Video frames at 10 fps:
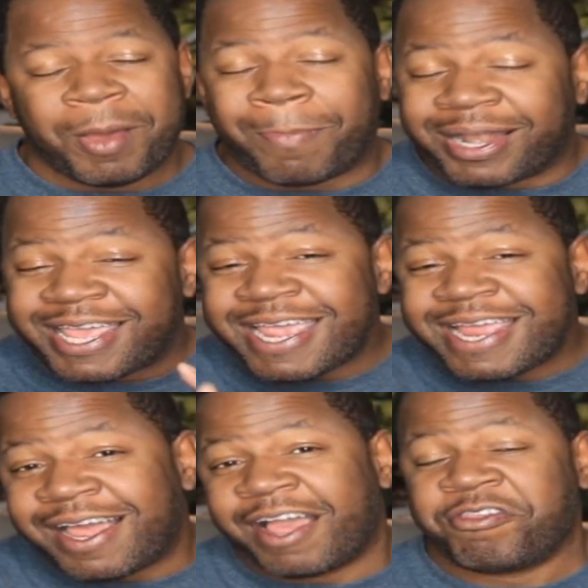But he
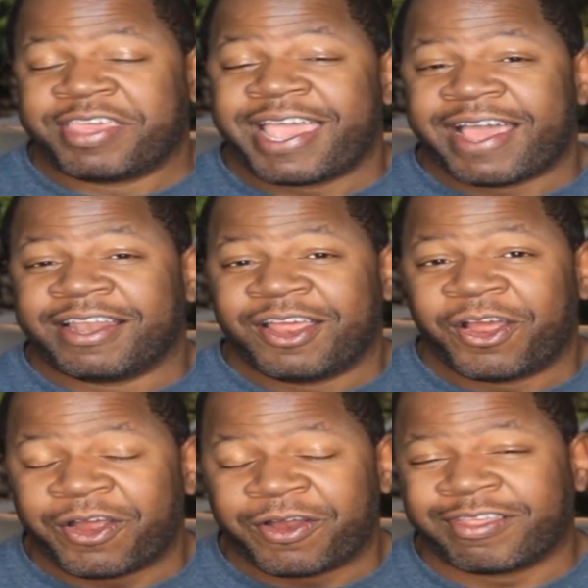does get
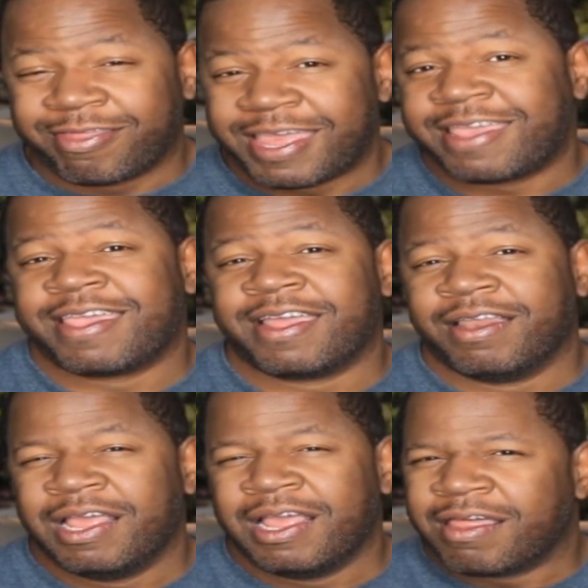her to thinking
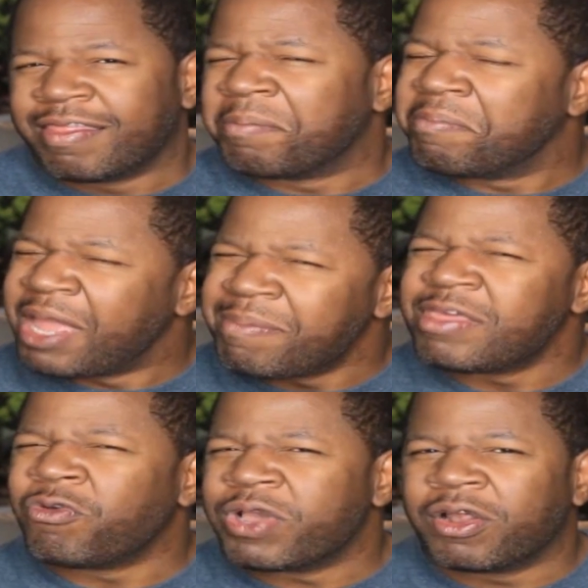that maybe
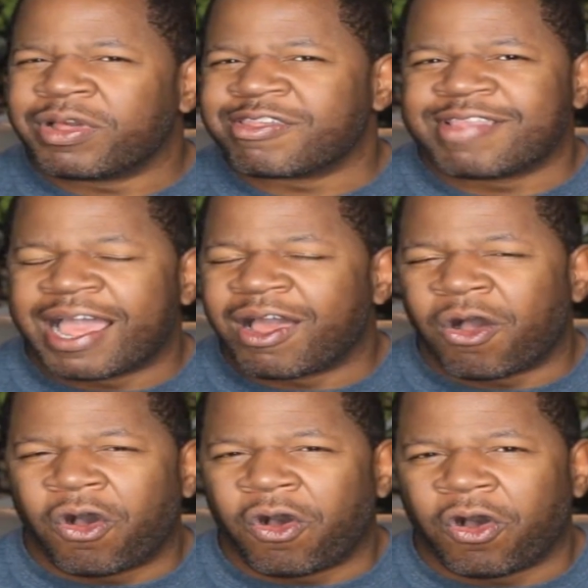the widow is not
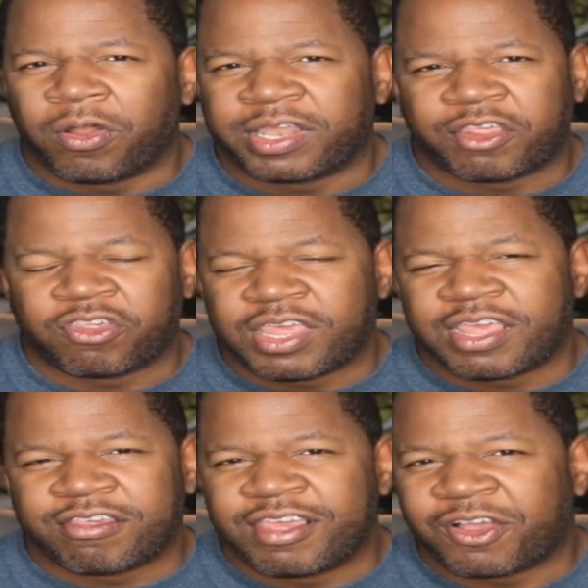all that
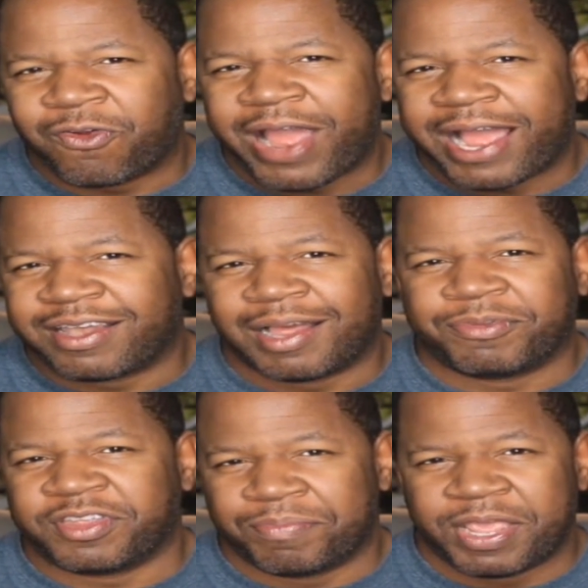she's cracked up
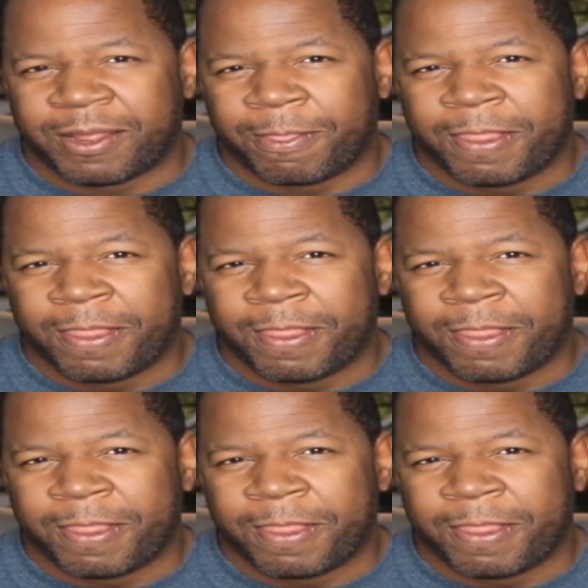to be,